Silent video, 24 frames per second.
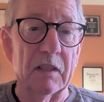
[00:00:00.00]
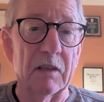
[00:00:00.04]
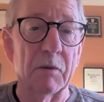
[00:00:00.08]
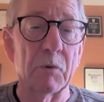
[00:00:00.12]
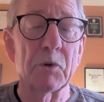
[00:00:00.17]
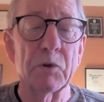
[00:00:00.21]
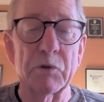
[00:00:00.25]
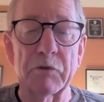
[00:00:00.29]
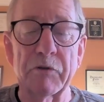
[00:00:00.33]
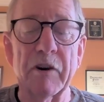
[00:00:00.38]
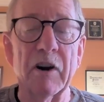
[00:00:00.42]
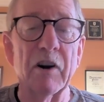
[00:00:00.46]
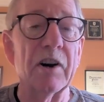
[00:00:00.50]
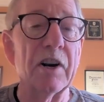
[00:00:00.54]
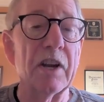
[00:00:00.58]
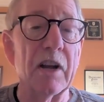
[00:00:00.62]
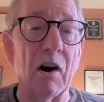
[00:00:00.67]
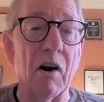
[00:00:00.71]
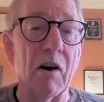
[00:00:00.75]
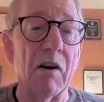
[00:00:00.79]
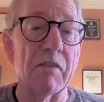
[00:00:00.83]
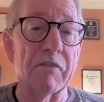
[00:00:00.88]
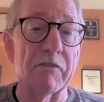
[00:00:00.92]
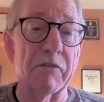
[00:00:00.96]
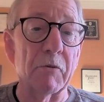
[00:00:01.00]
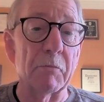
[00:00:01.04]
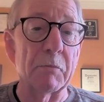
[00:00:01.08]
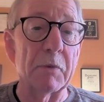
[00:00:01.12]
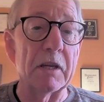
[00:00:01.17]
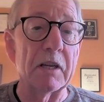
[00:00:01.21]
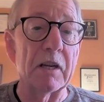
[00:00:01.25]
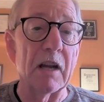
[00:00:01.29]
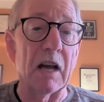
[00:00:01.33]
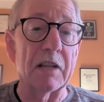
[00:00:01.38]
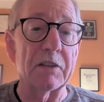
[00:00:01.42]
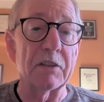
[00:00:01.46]
It was very hard for
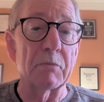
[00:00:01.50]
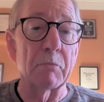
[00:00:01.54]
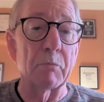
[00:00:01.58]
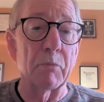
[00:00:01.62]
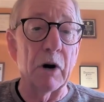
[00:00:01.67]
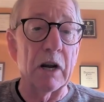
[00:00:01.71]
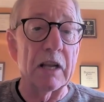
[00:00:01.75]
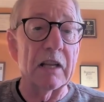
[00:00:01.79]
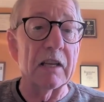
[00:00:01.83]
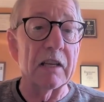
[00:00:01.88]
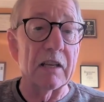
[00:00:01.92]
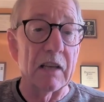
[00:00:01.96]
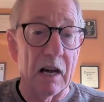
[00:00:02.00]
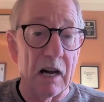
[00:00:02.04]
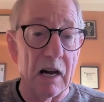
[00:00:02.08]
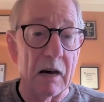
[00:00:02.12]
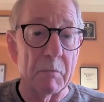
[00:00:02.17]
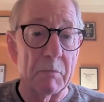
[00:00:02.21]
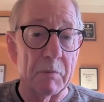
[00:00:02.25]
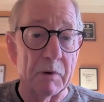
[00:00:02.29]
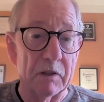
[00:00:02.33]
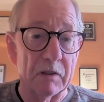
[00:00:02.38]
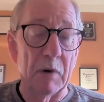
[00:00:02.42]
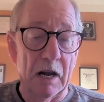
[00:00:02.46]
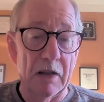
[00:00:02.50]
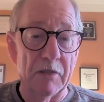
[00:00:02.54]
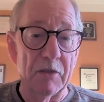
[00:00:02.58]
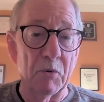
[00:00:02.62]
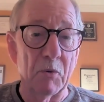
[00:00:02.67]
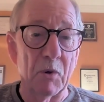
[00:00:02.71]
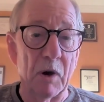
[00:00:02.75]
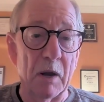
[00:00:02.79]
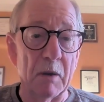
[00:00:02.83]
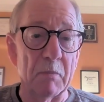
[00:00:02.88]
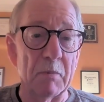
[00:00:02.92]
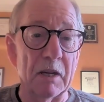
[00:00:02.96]
me not to break it up, by
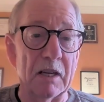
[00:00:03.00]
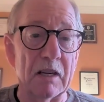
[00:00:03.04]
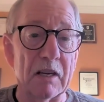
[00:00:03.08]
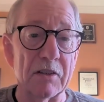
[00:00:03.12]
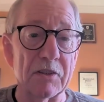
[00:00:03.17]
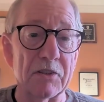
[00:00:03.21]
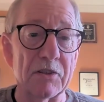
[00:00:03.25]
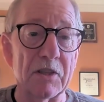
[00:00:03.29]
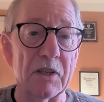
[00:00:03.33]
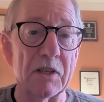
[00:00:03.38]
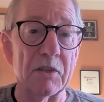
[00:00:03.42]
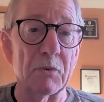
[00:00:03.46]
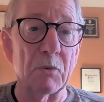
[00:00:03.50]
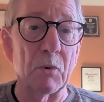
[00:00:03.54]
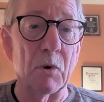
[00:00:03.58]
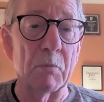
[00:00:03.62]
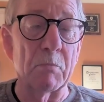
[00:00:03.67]
the way, because these